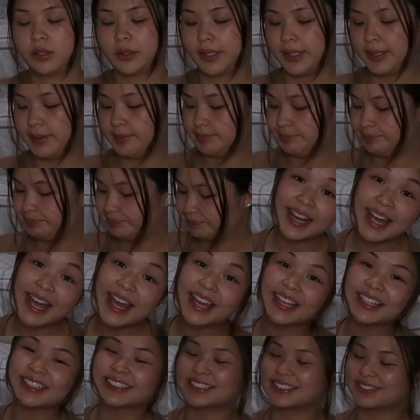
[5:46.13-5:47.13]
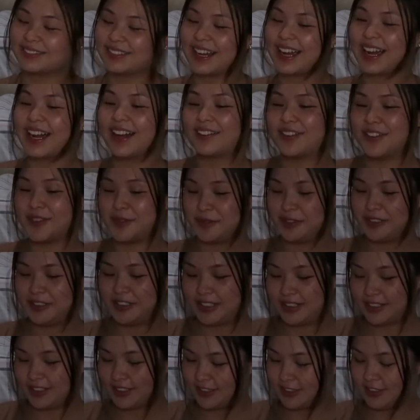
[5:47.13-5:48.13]
okay. Next, what I got from
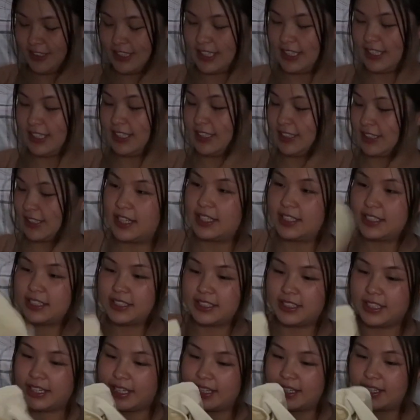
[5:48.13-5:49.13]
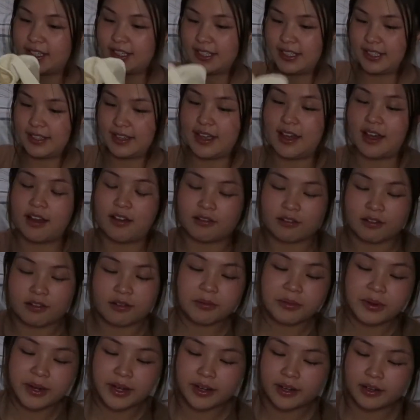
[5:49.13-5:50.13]
Uniqlo is this like
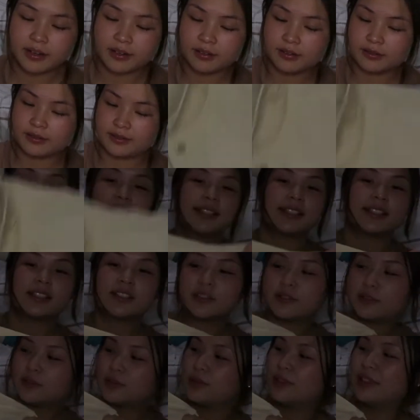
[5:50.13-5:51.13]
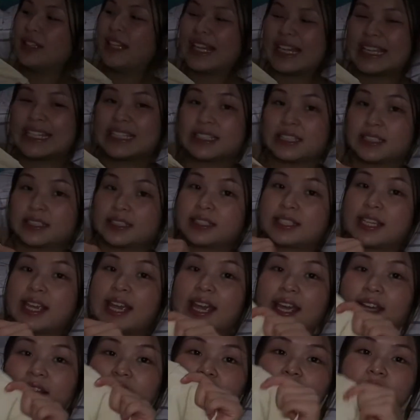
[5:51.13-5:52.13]
outerwear. It's like a little light
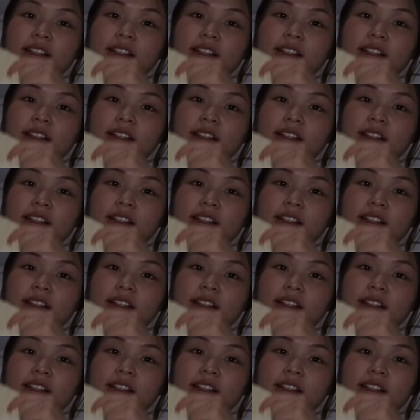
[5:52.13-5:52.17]
tan